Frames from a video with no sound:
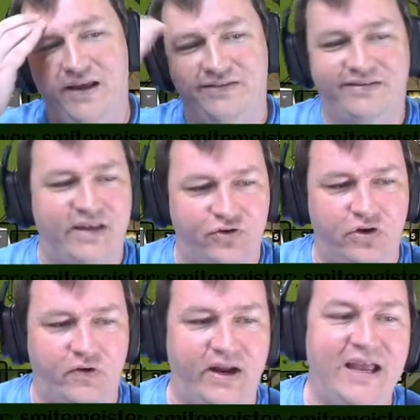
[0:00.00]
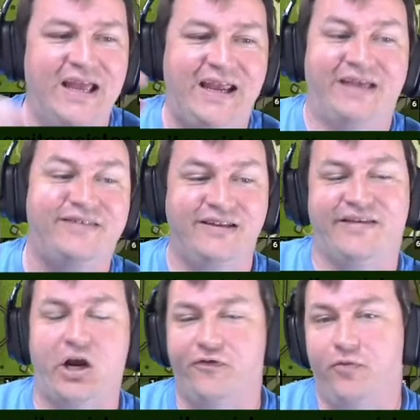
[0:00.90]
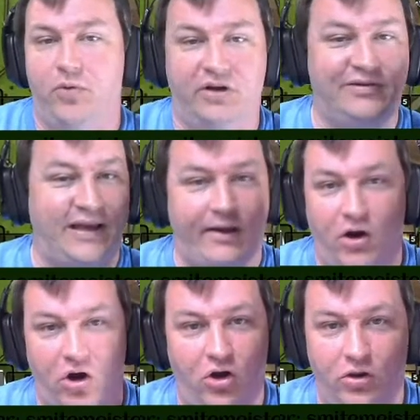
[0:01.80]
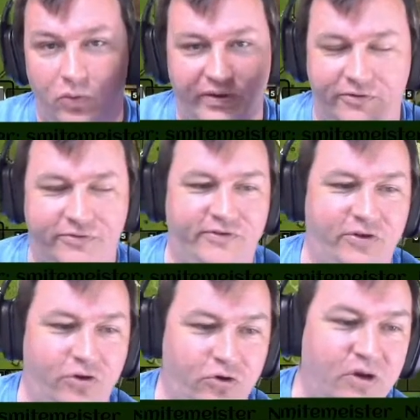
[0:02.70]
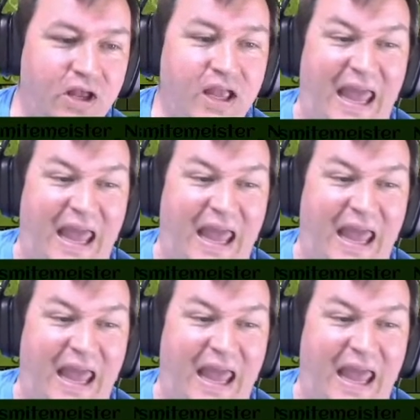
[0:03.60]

he's eccentric, right? He has a desire for books like all wizards do,